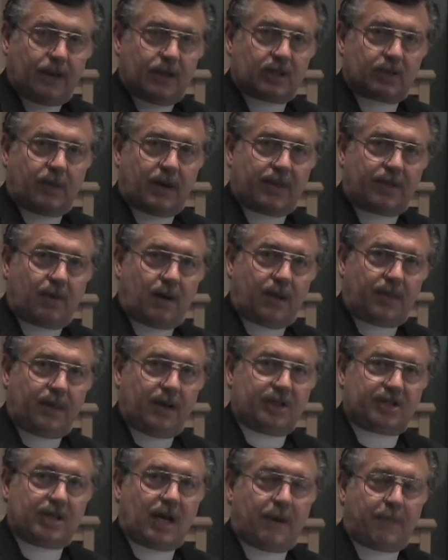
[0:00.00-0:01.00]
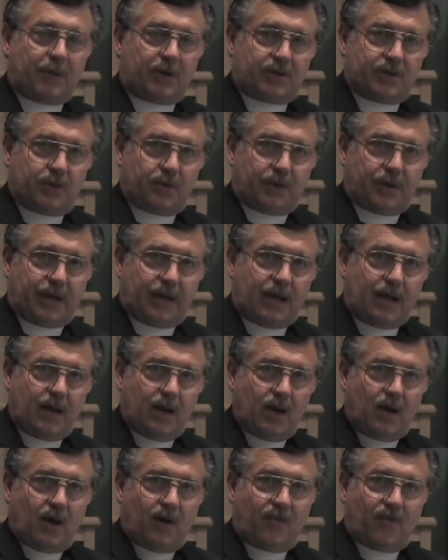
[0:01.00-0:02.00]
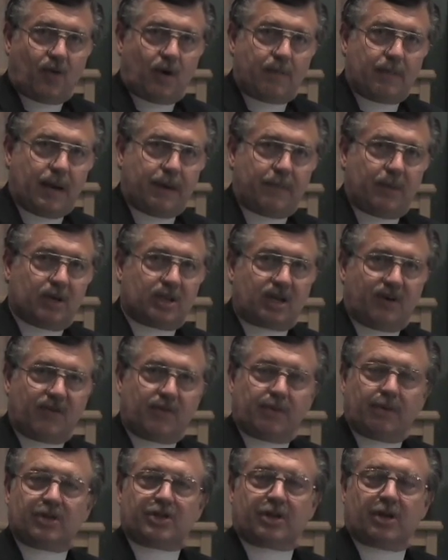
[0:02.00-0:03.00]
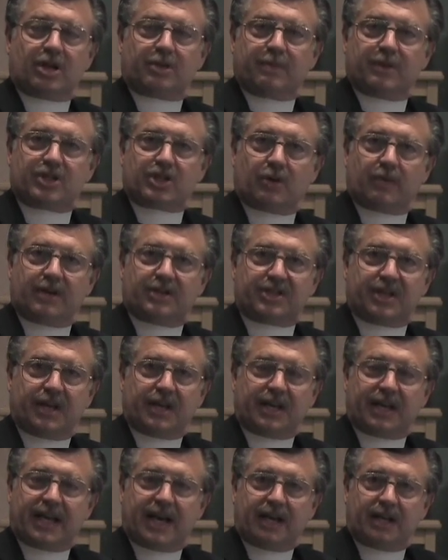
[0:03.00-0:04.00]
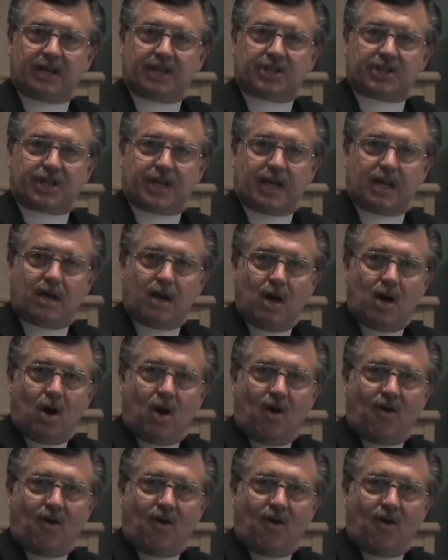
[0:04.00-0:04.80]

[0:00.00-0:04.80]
So I thought this is an opportunity for members of Lutheran Church-Missouri Synod to get to see